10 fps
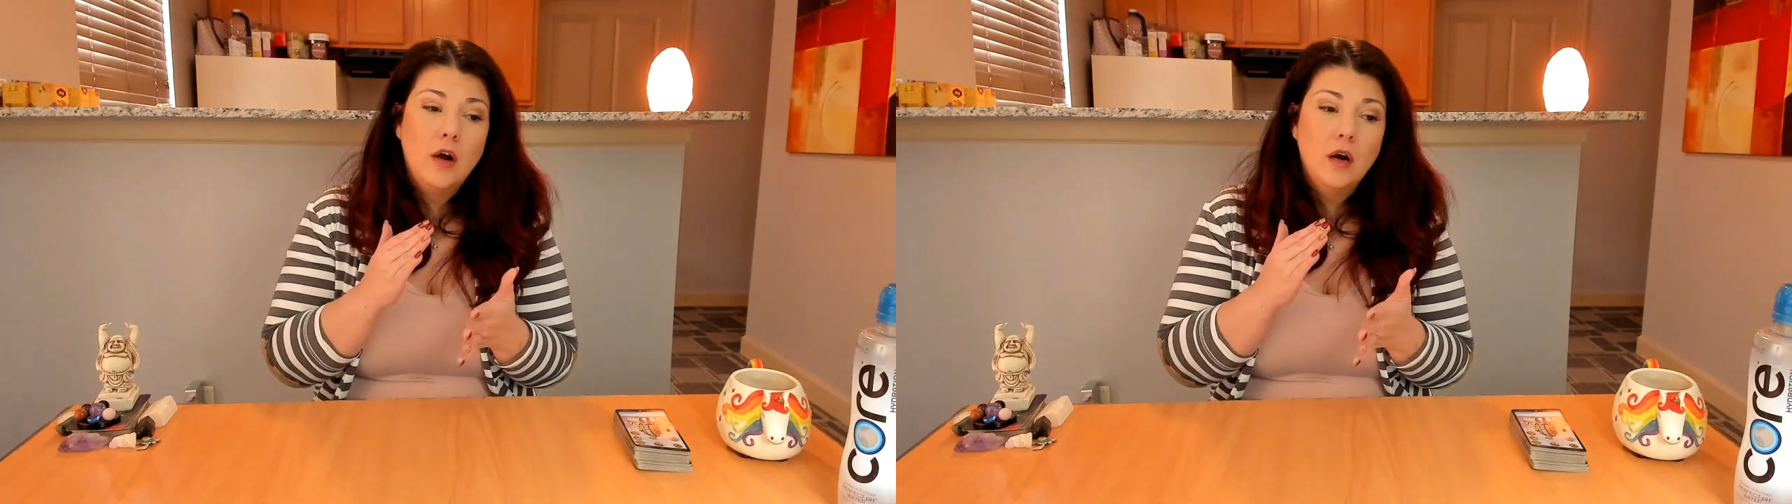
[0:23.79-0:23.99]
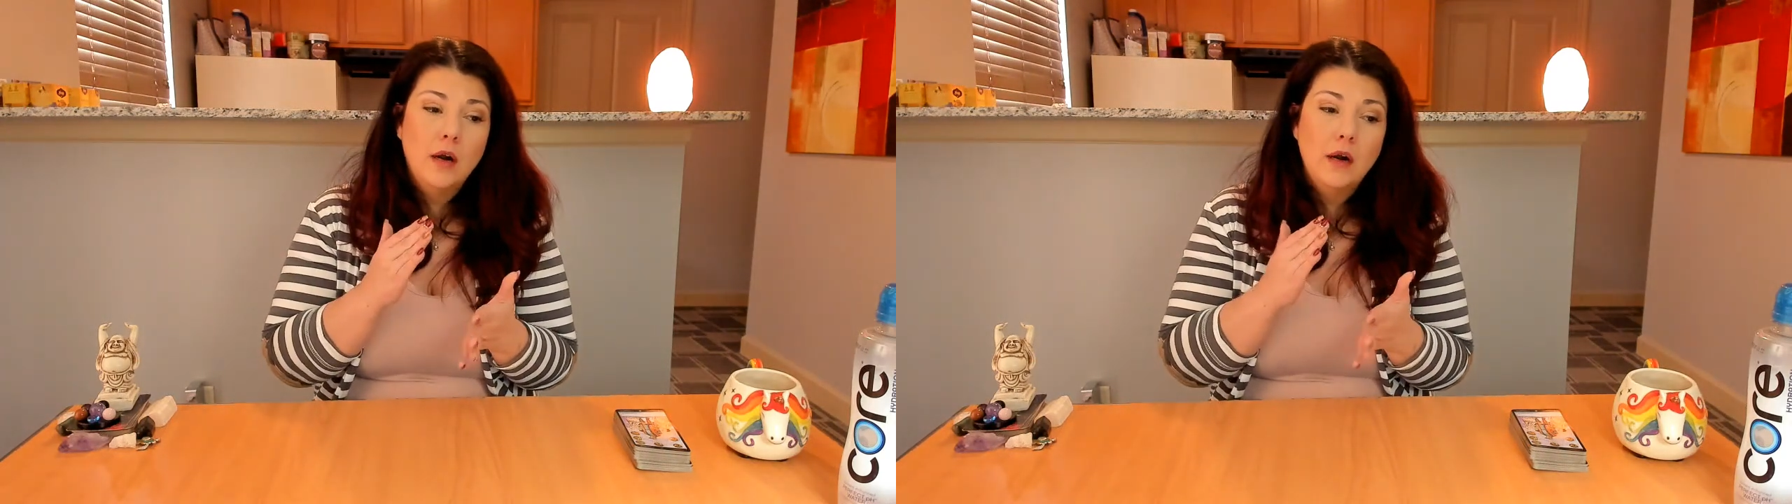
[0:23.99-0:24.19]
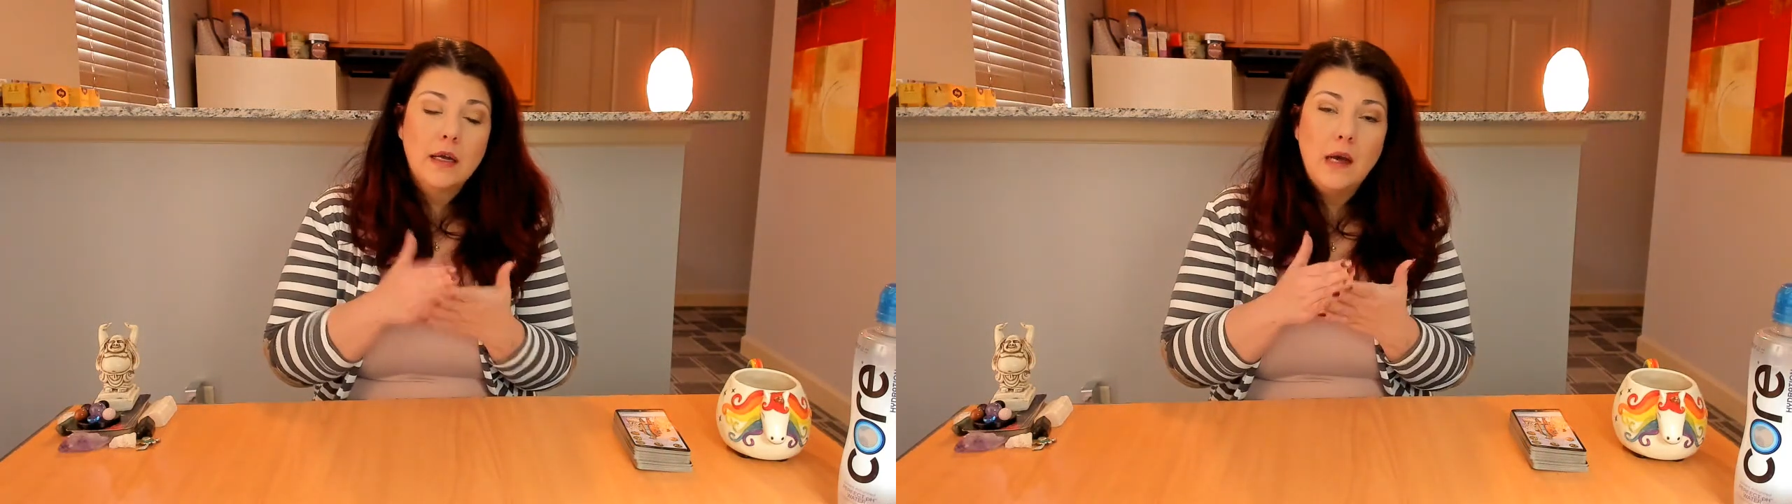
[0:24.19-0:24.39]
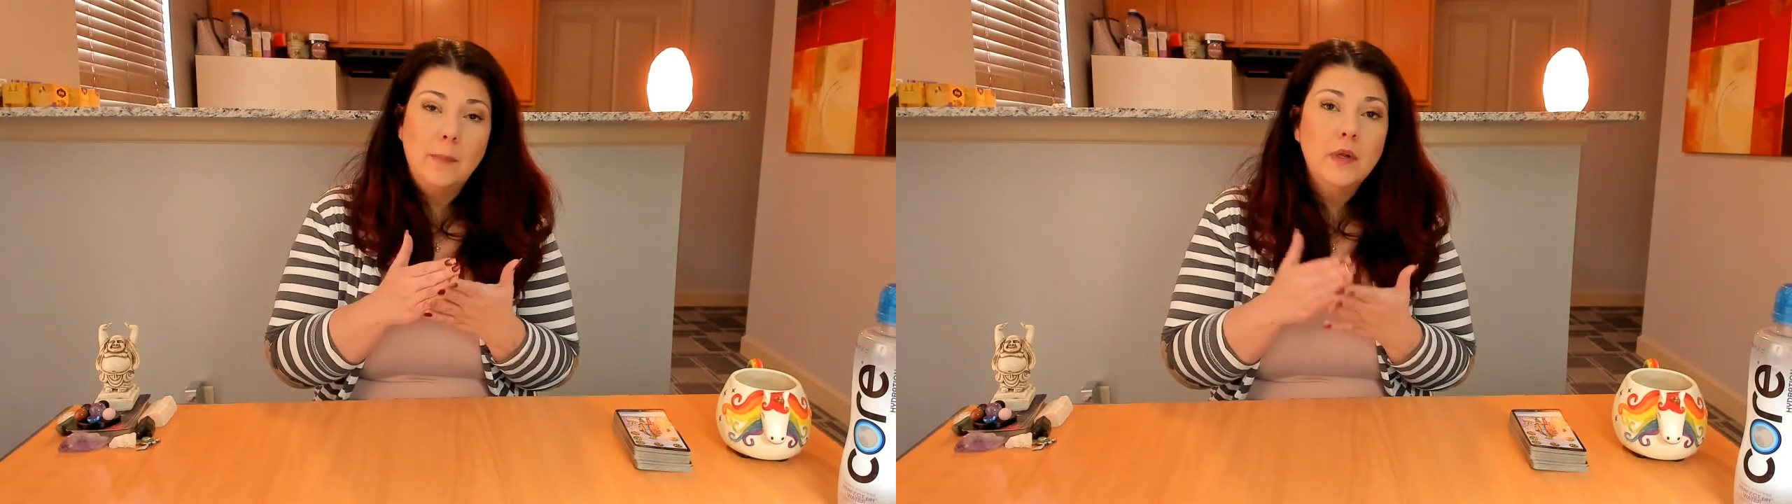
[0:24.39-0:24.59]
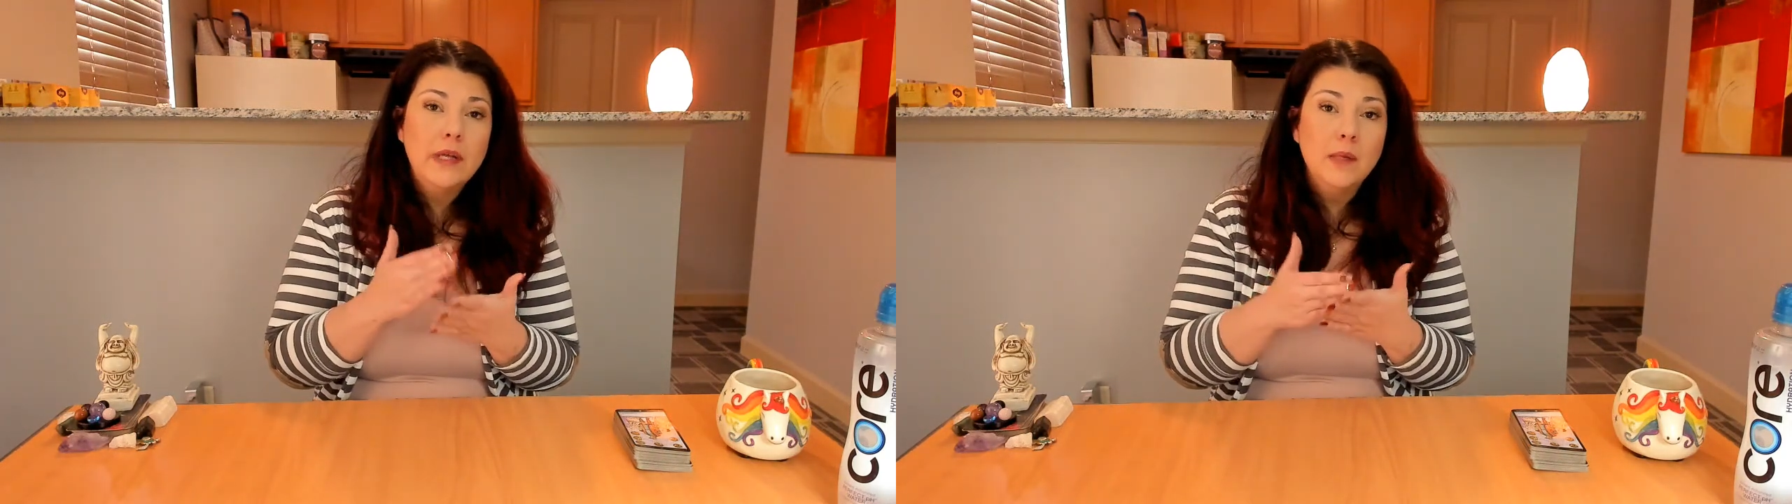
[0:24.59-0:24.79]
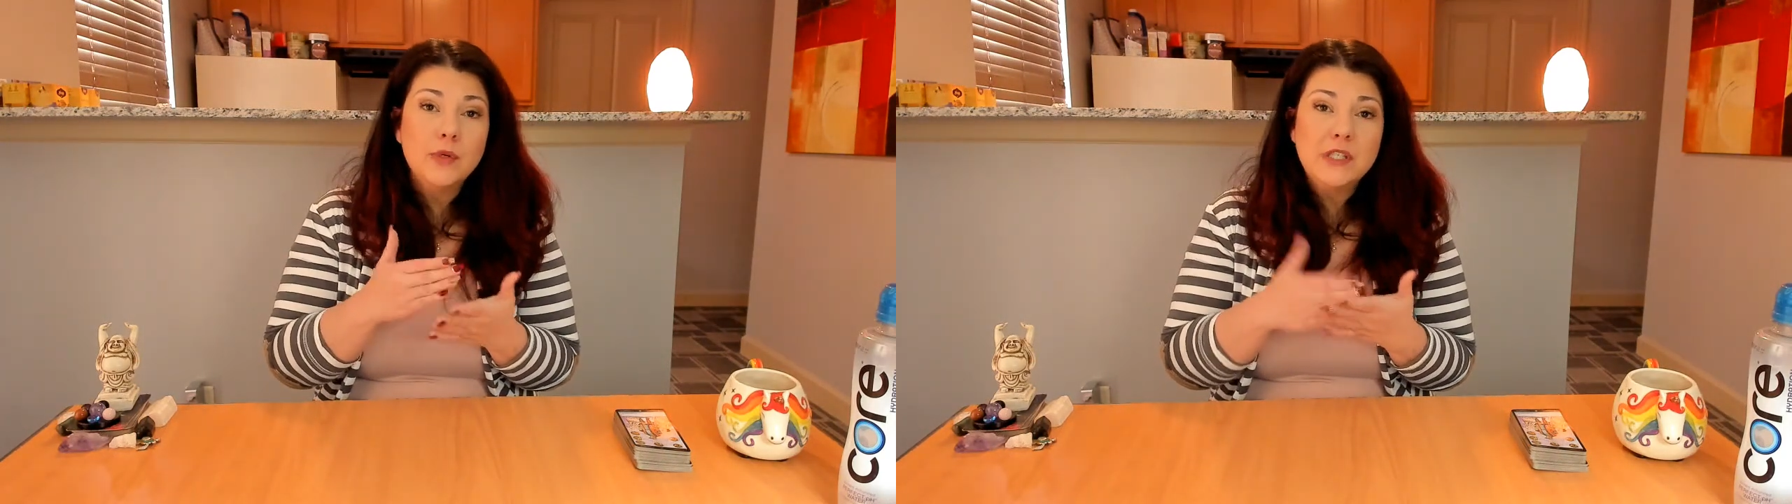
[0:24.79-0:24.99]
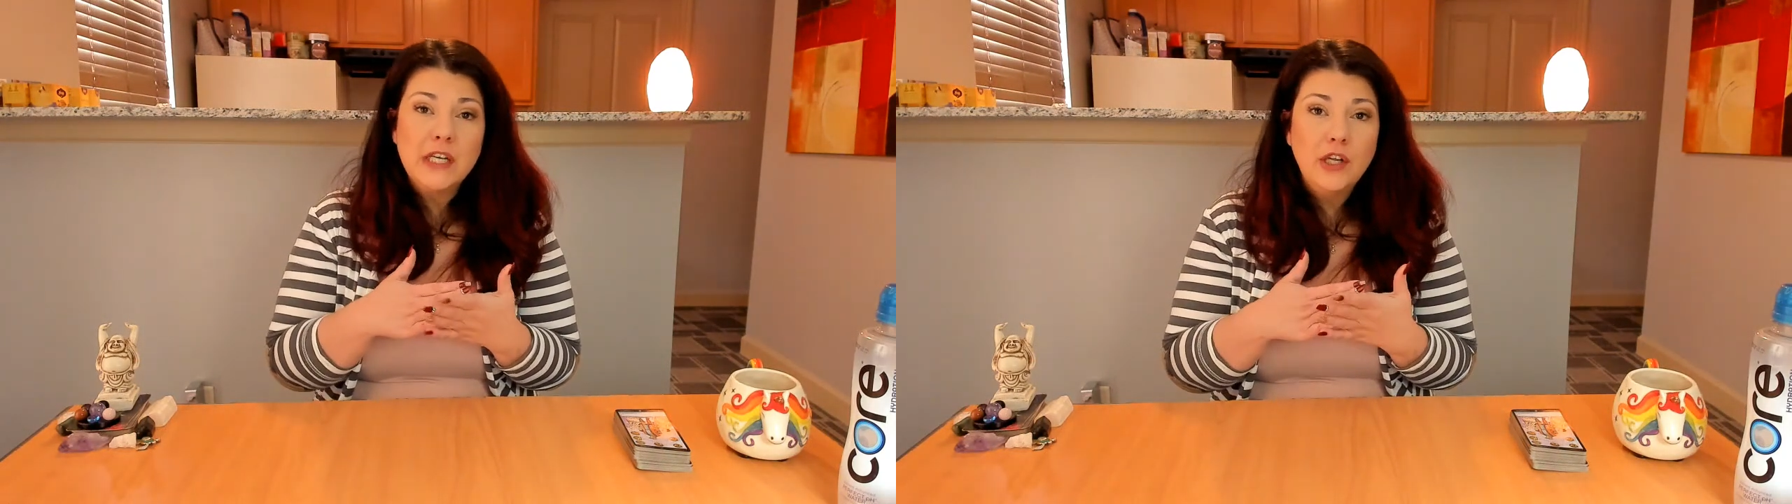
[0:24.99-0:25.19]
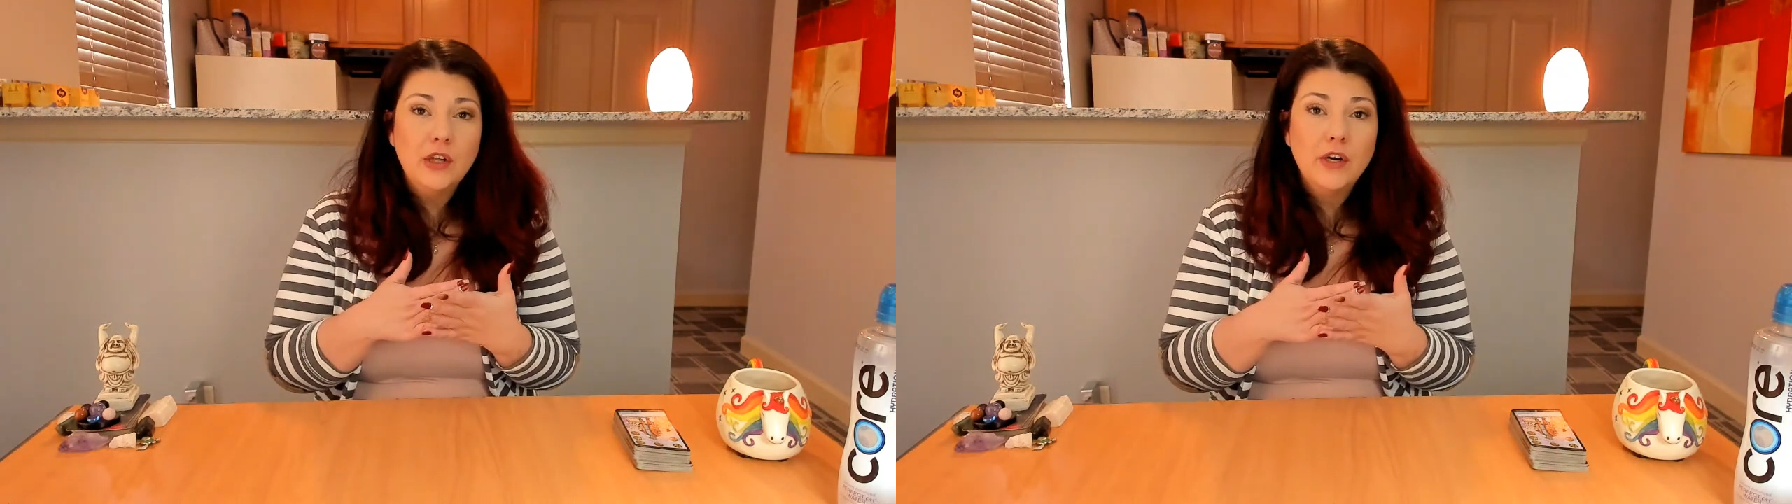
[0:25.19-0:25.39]
are a couple in
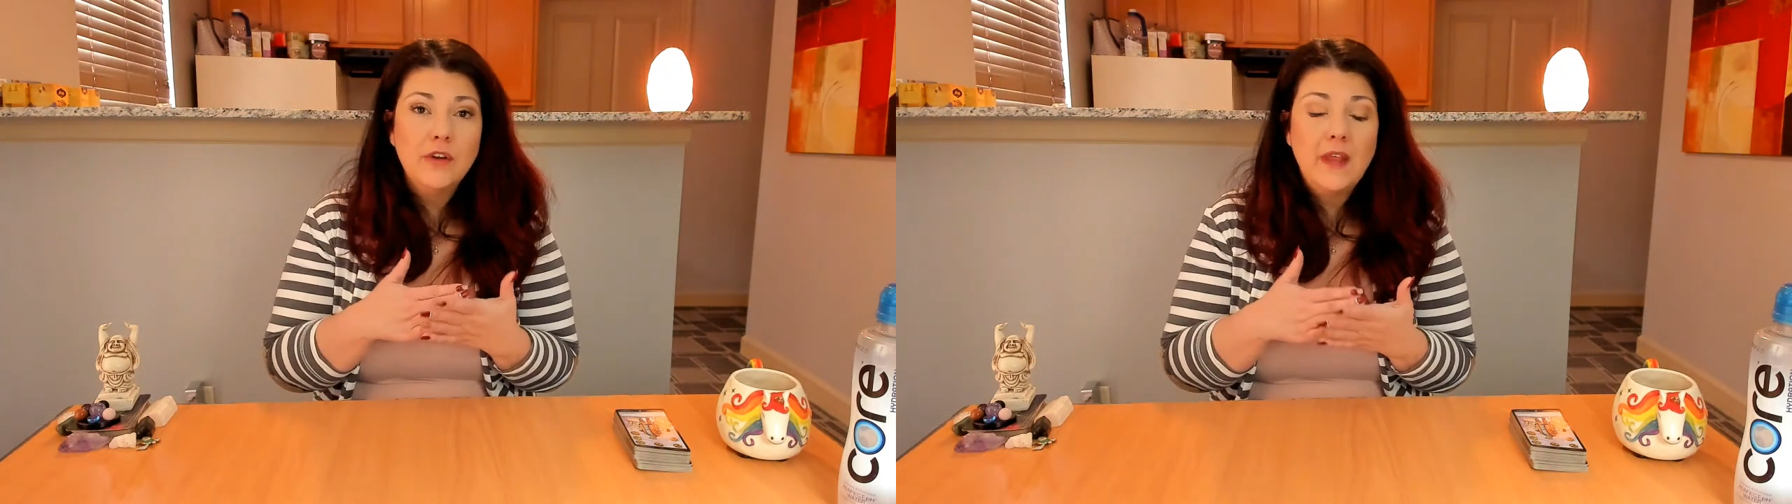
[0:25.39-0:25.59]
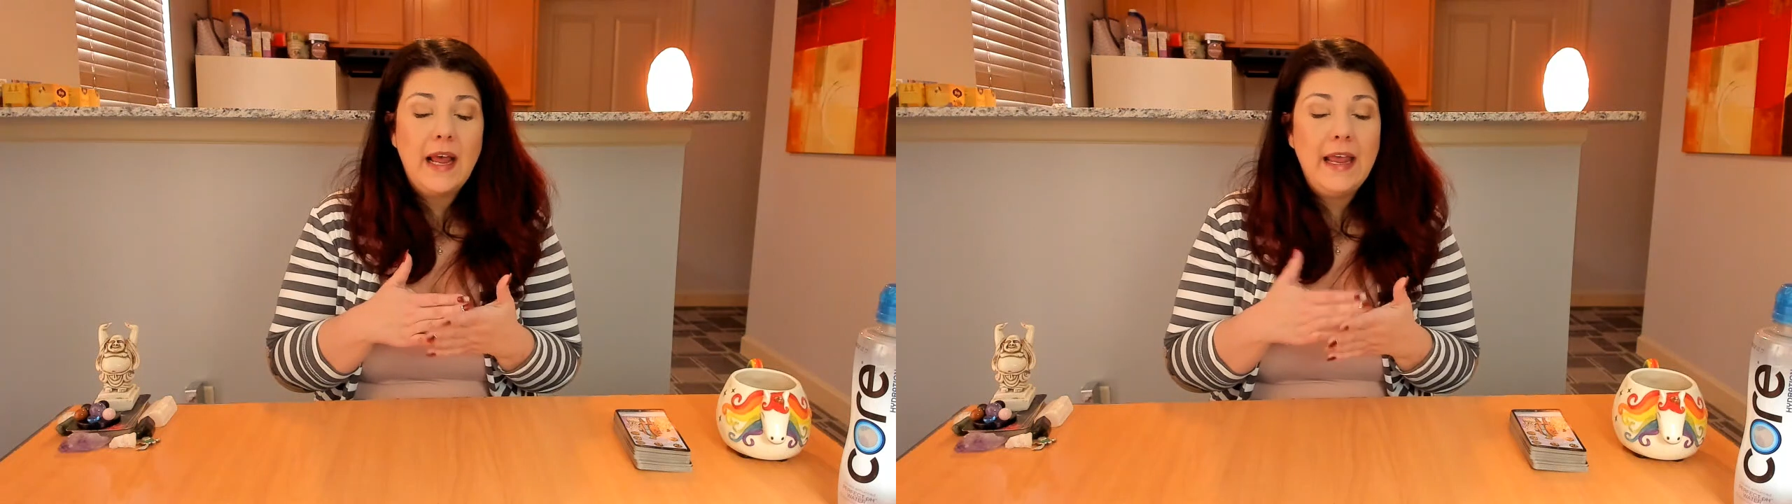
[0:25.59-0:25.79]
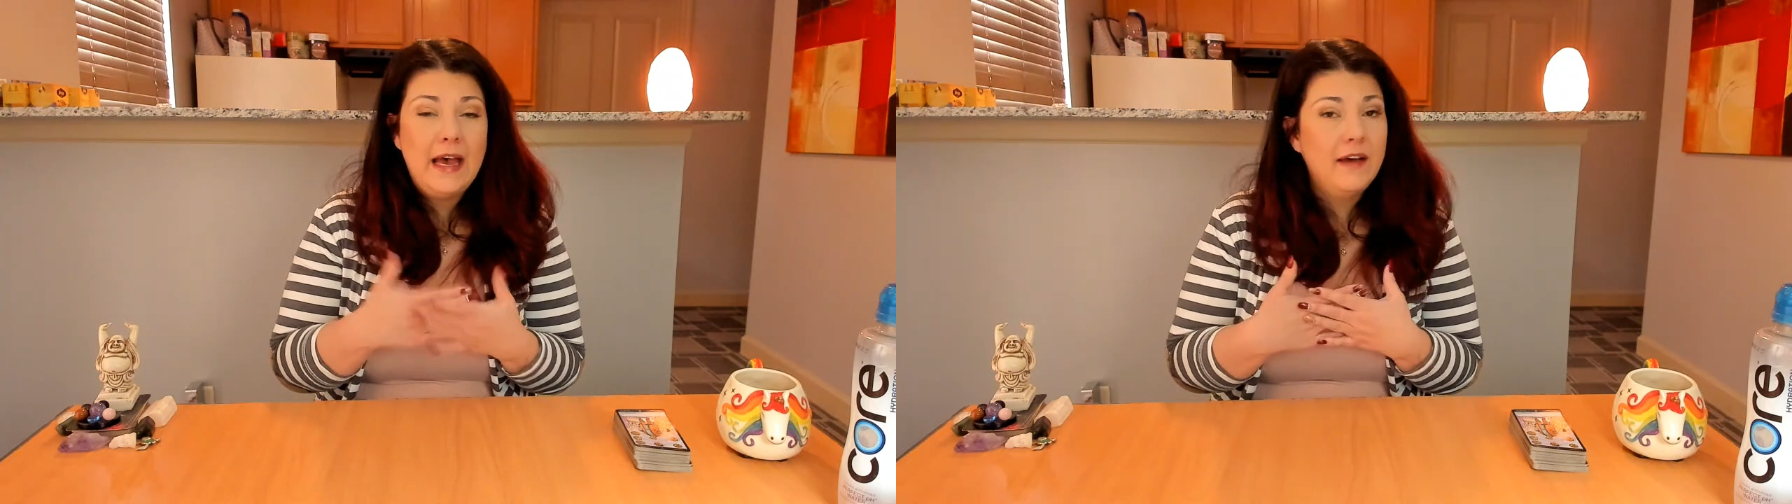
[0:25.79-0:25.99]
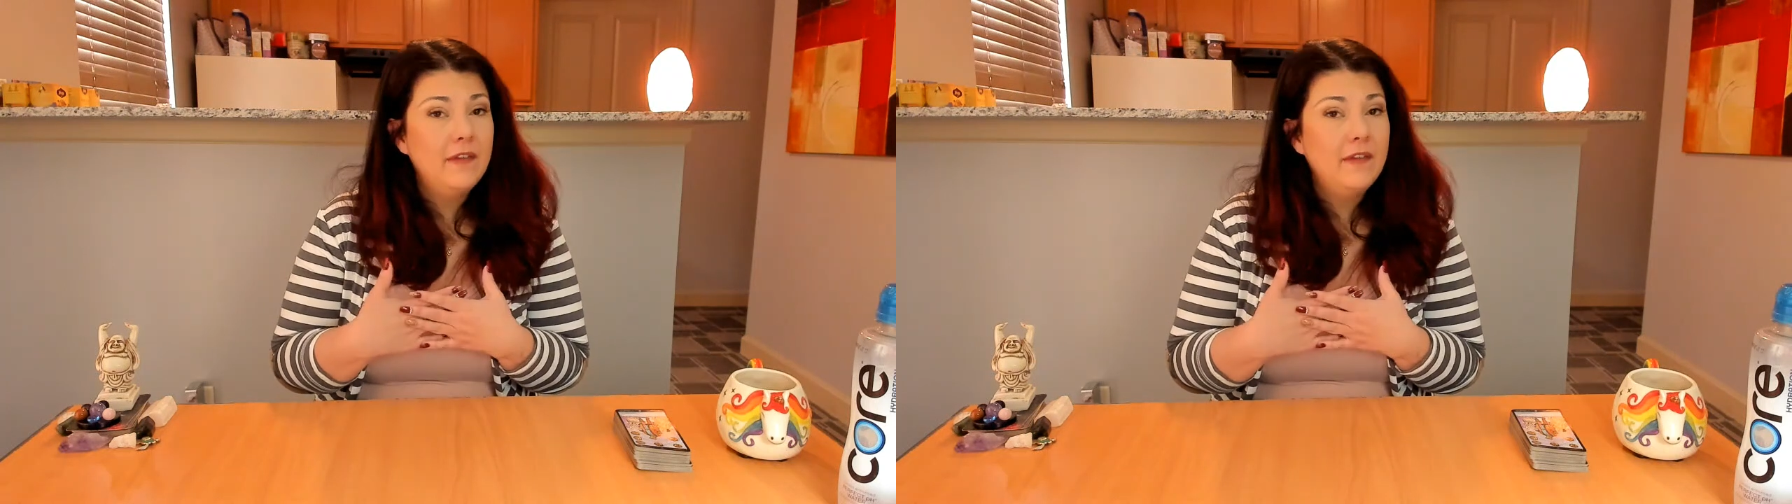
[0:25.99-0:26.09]
particular that I have